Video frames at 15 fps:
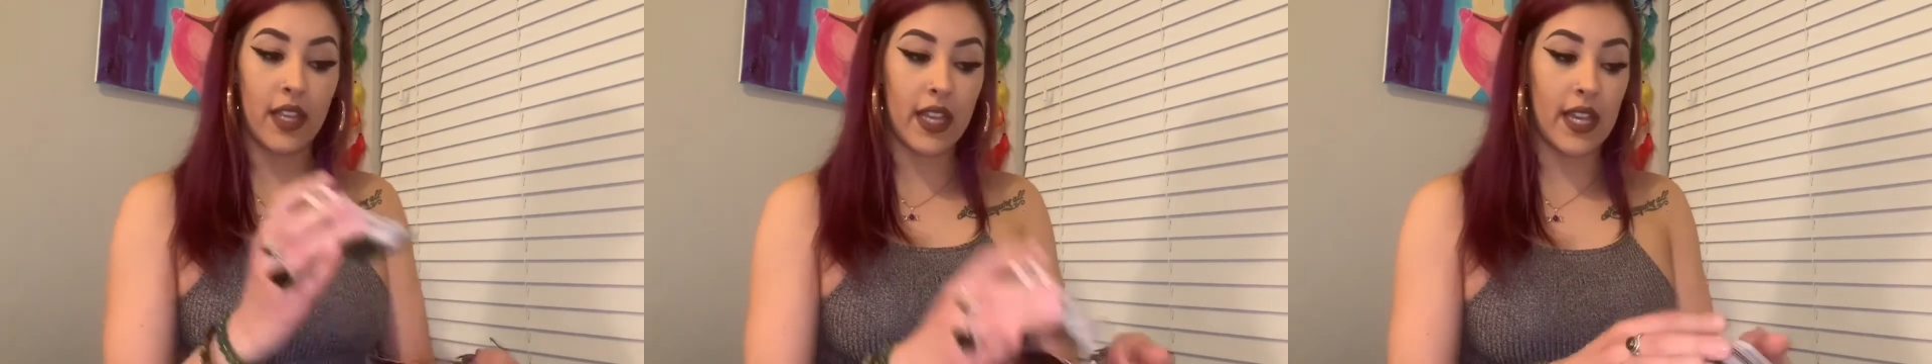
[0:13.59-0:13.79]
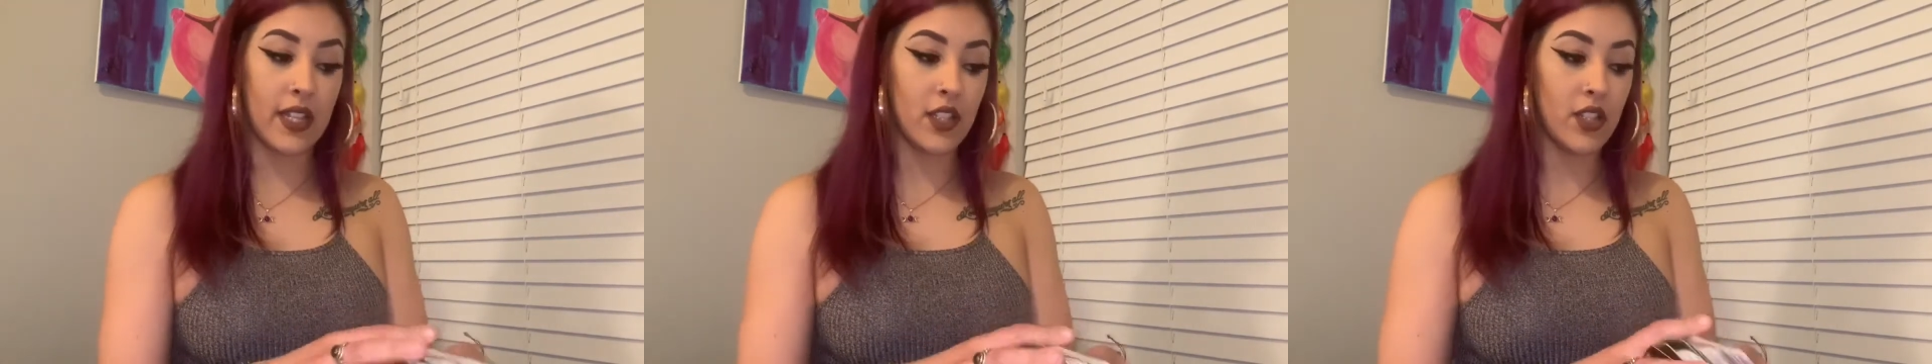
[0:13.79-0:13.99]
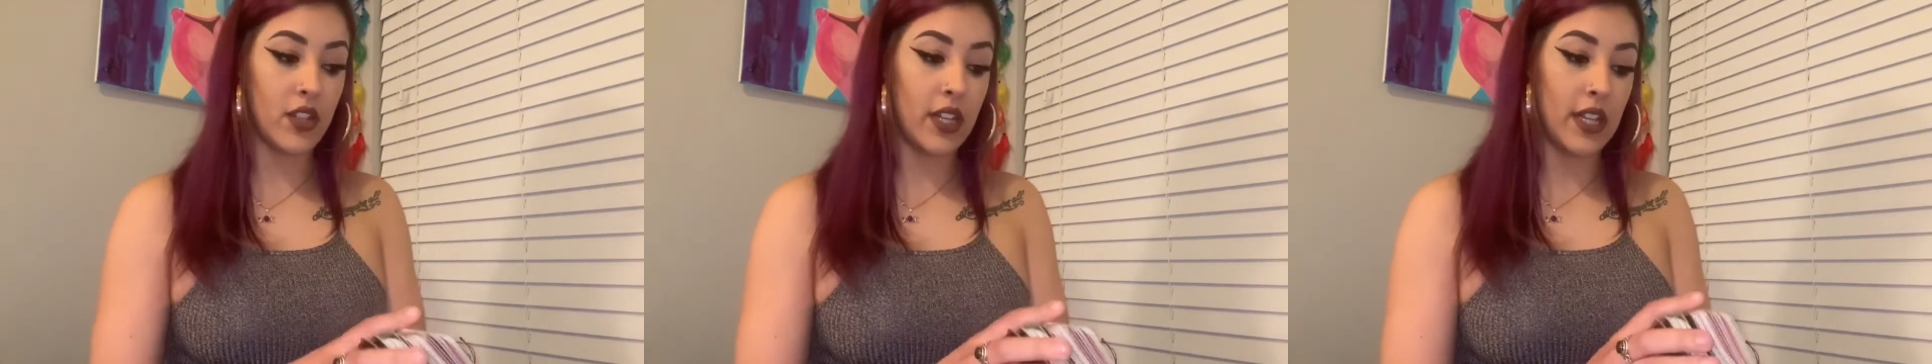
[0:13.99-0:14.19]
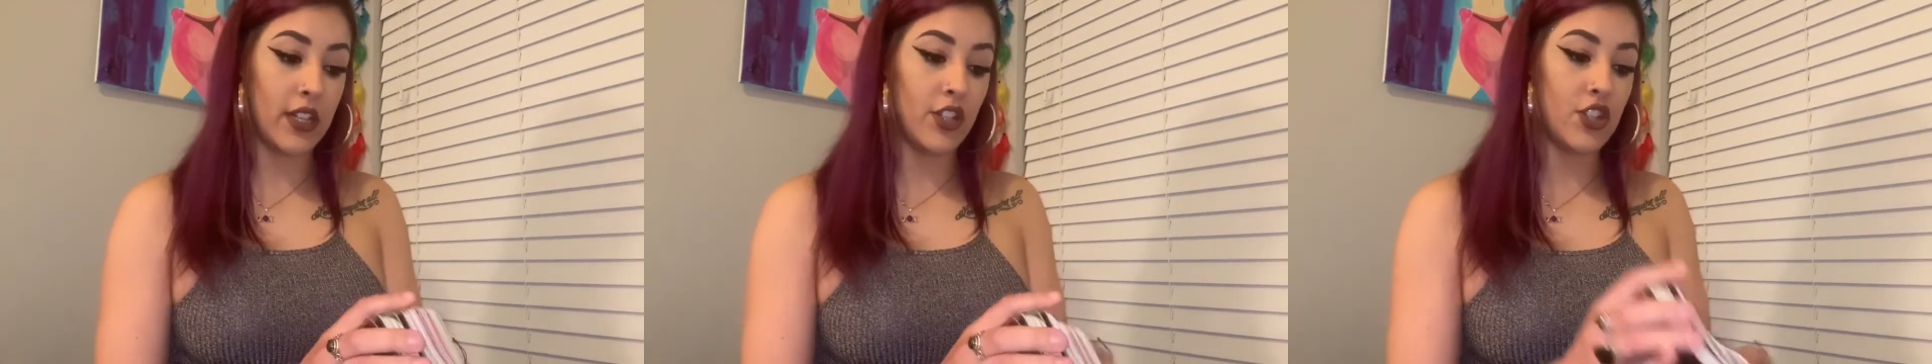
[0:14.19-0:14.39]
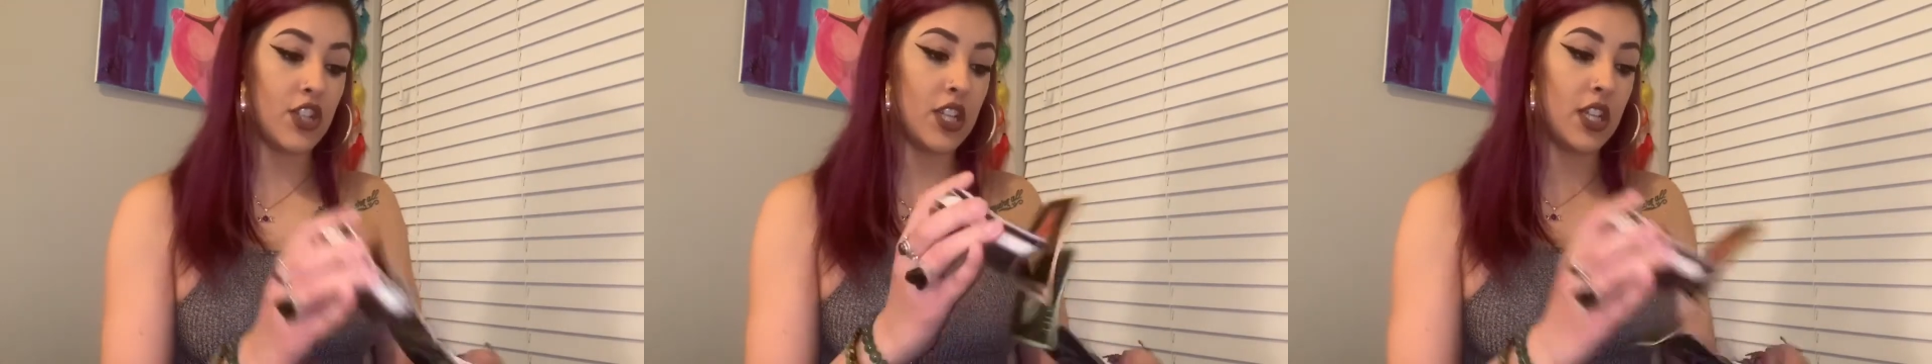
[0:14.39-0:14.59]
Cancer
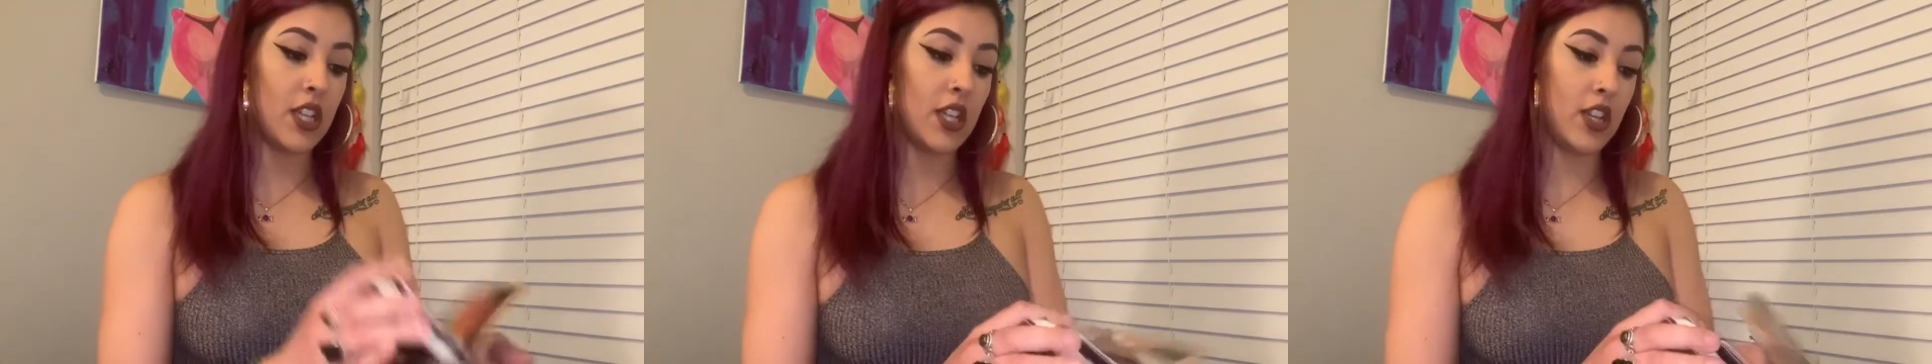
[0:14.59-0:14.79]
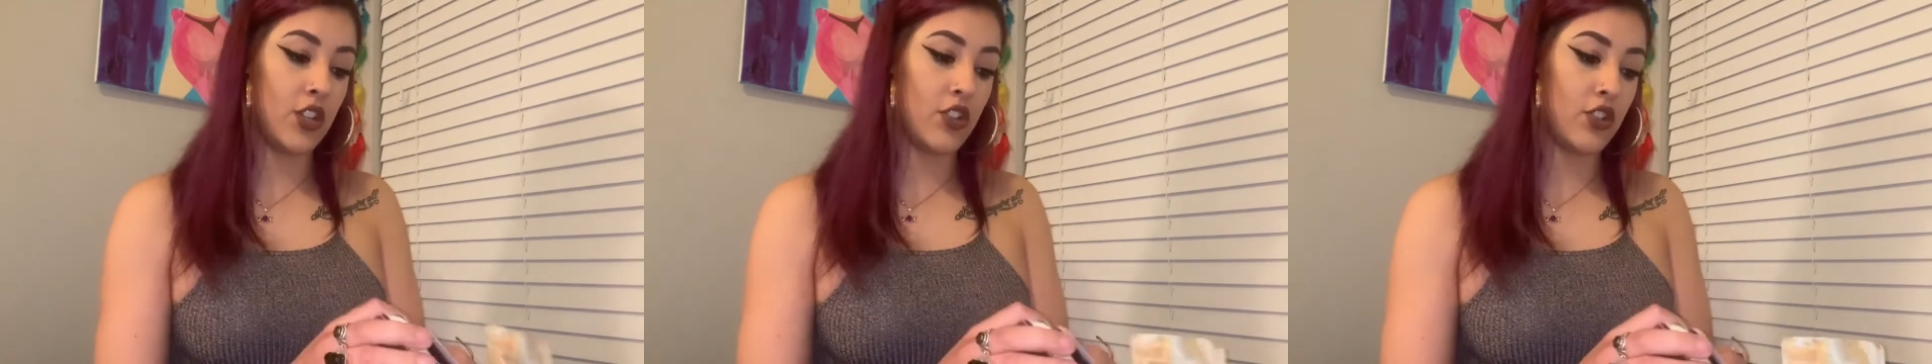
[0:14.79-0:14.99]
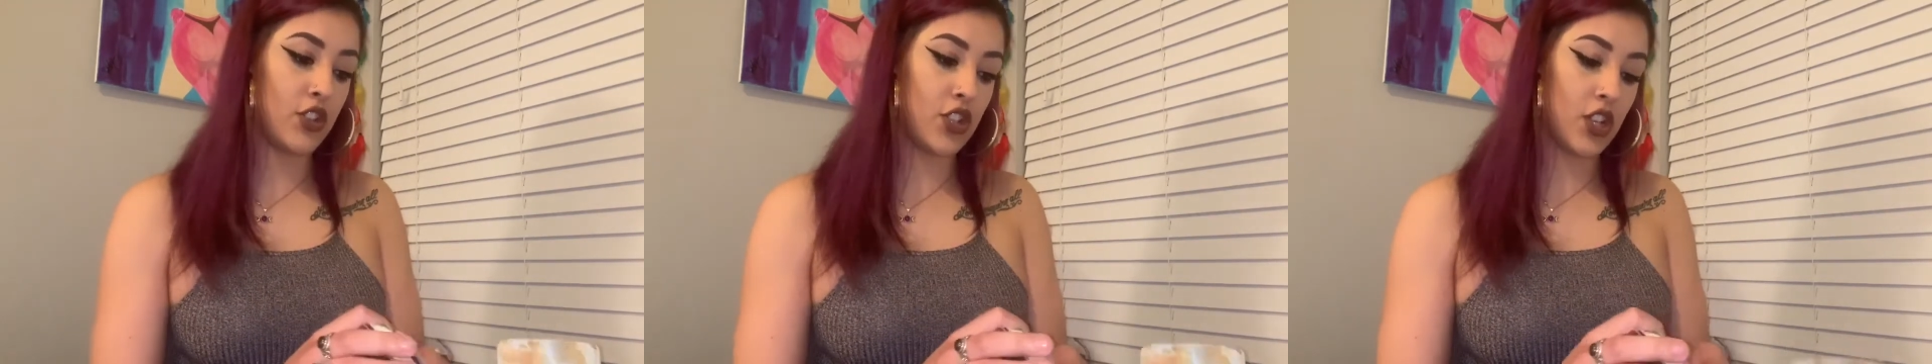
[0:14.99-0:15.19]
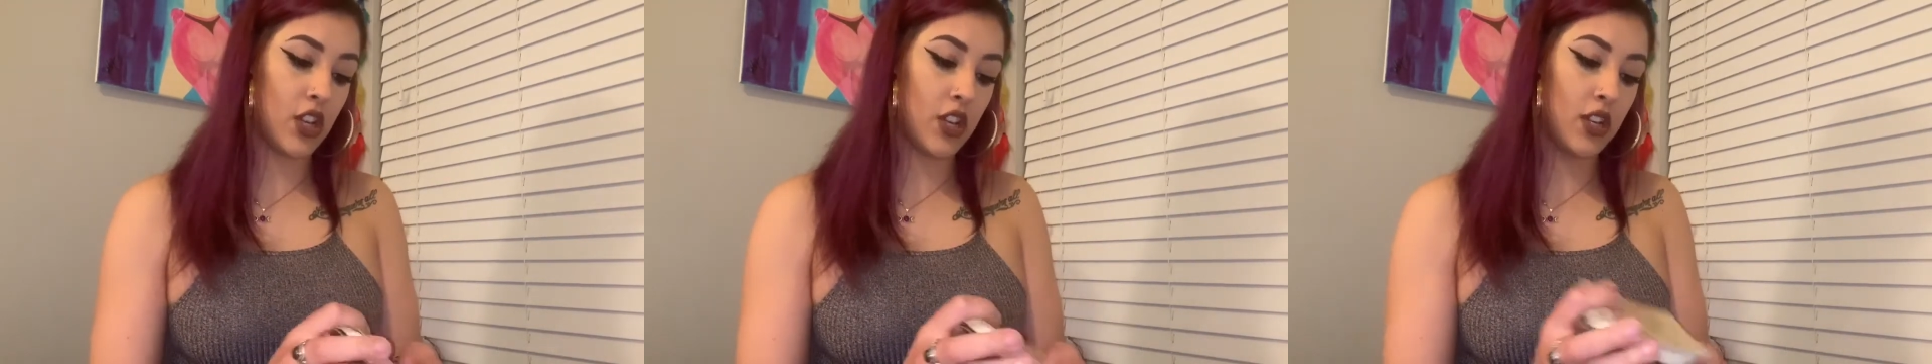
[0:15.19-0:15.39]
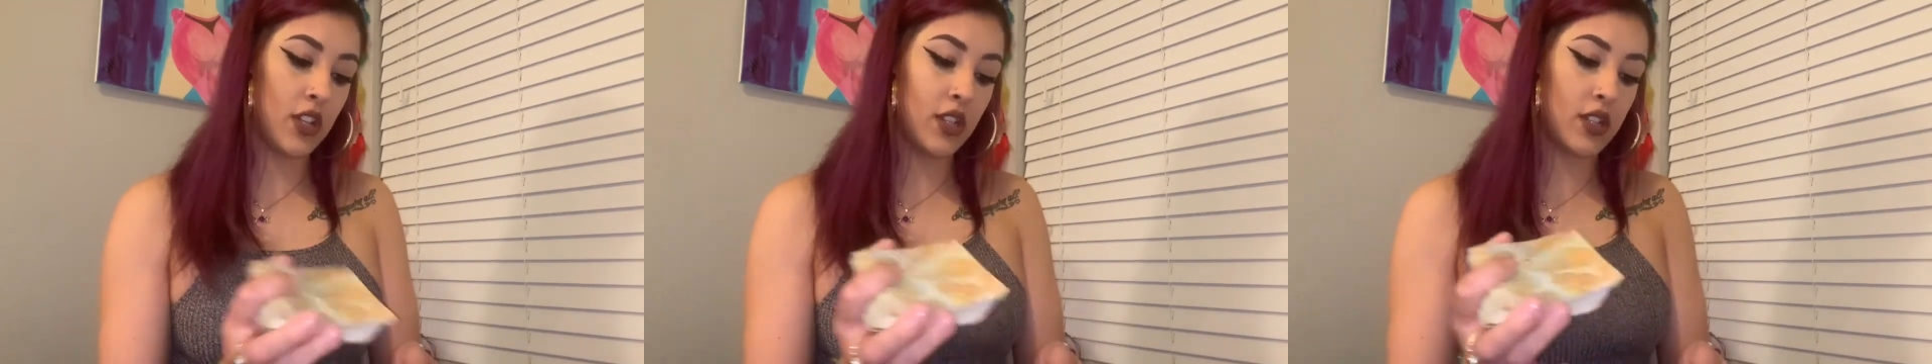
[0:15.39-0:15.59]
energy in your
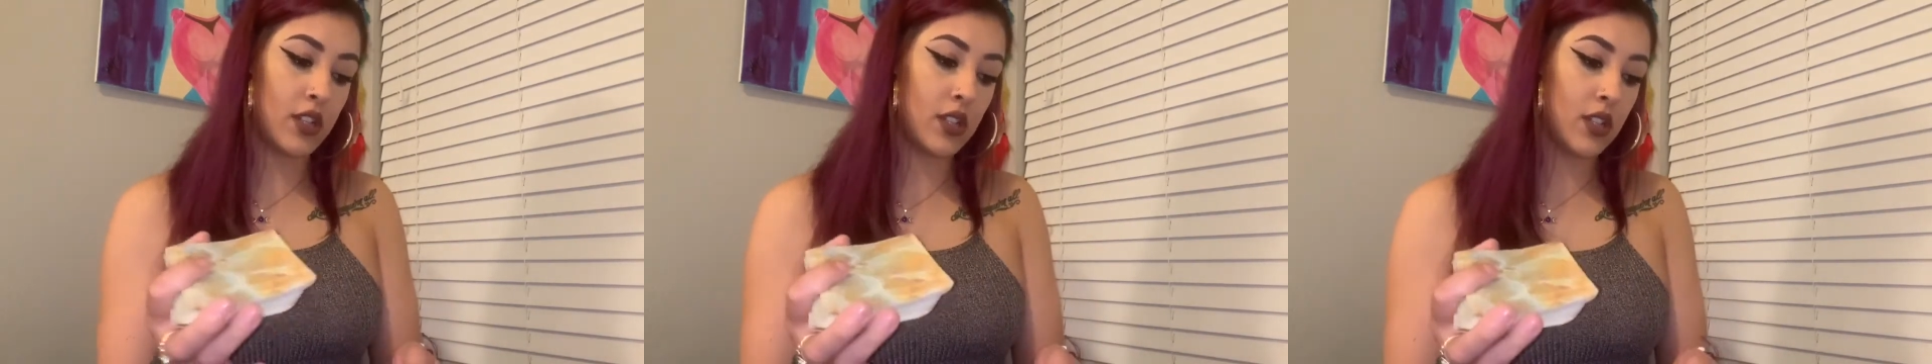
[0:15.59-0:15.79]
chart.